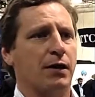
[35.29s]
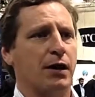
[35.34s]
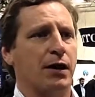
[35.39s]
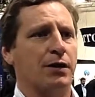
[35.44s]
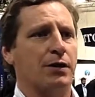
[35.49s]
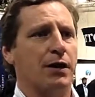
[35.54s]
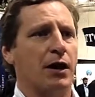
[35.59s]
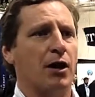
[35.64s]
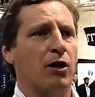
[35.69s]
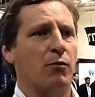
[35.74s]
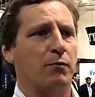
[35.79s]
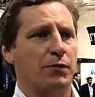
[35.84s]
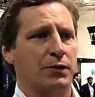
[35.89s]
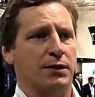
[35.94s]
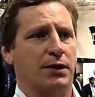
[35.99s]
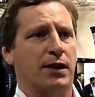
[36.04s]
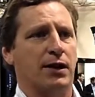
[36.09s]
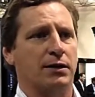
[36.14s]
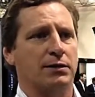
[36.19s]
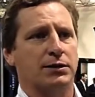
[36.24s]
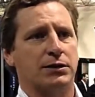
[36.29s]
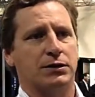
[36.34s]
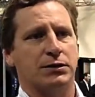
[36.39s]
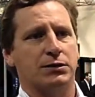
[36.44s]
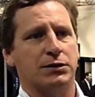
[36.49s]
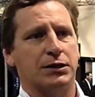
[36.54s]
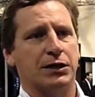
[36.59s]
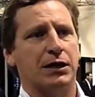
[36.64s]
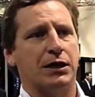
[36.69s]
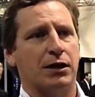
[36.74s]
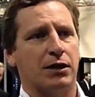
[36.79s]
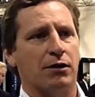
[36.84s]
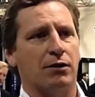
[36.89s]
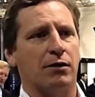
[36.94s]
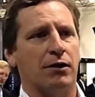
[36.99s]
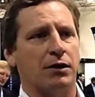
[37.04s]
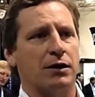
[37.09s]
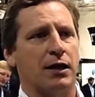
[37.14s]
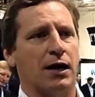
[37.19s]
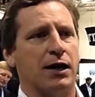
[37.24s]
and helping us to take
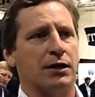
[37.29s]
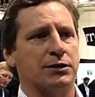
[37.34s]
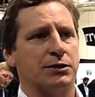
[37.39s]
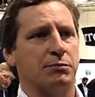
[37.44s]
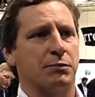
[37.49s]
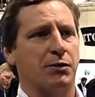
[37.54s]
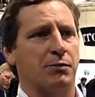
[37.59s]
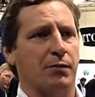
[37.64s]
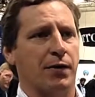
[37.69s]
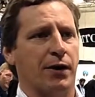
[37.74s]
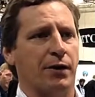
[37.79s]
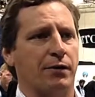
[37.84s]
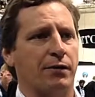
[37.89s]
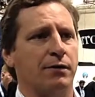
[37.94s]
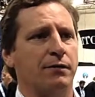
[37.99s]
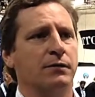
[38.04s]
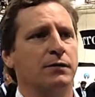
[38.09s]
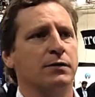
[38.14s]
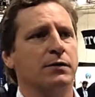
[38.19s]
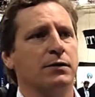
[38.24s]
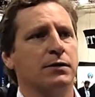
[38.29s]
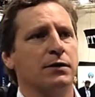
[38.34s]
care of our customer better